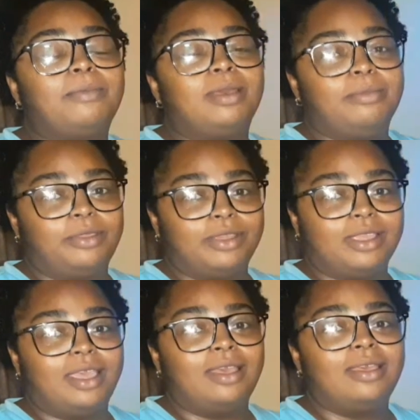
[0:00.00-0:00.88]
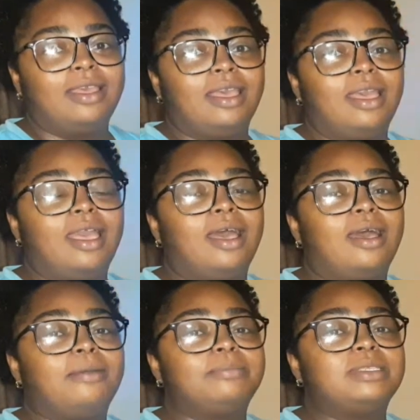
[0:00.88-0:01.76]
America,
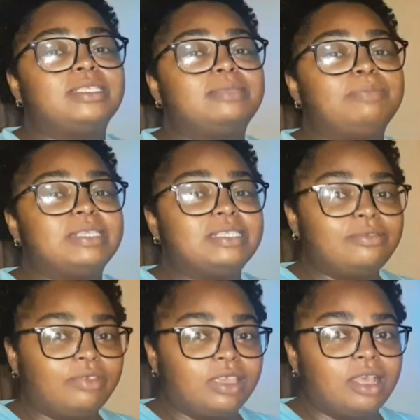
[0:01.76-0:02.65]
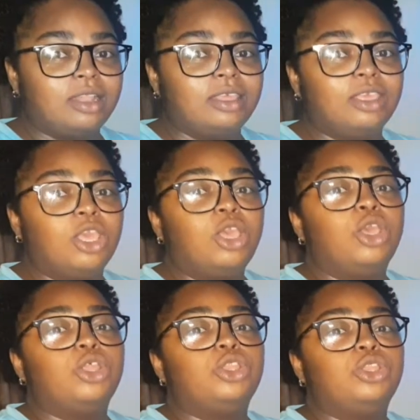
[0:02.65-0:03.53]
specifically
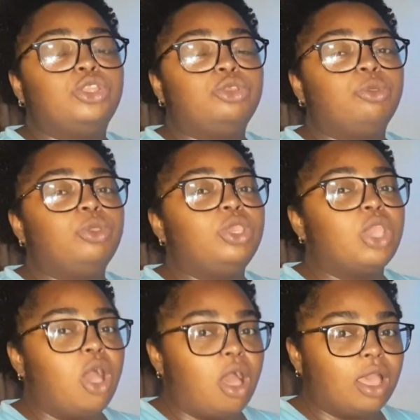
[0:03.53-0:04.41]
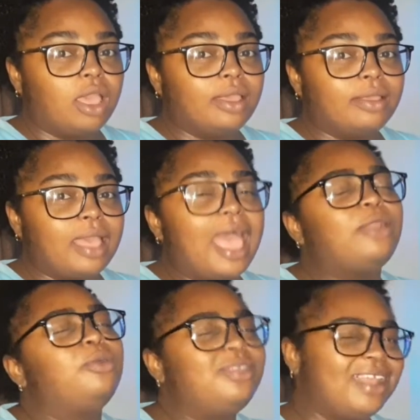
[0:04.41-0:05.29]
New York. I
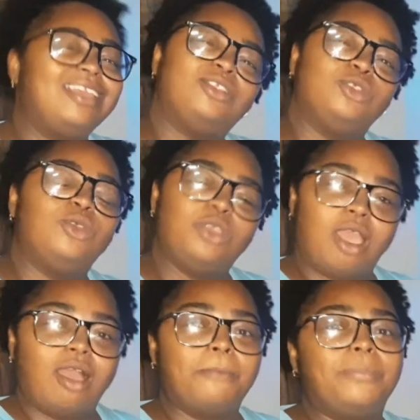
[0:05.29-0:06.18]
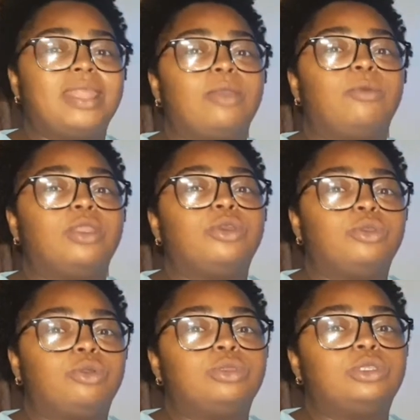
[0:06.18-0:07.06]
don't like New York, but I want to
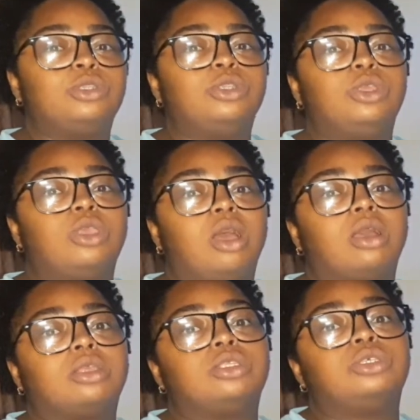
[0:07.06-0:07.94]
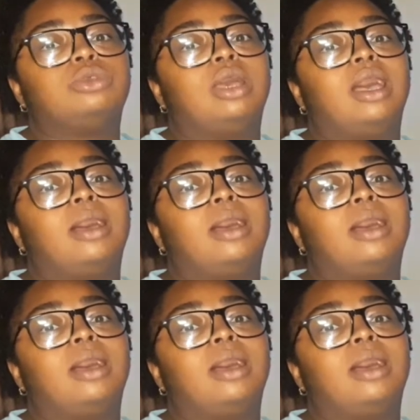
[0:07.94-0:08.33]
go to New York to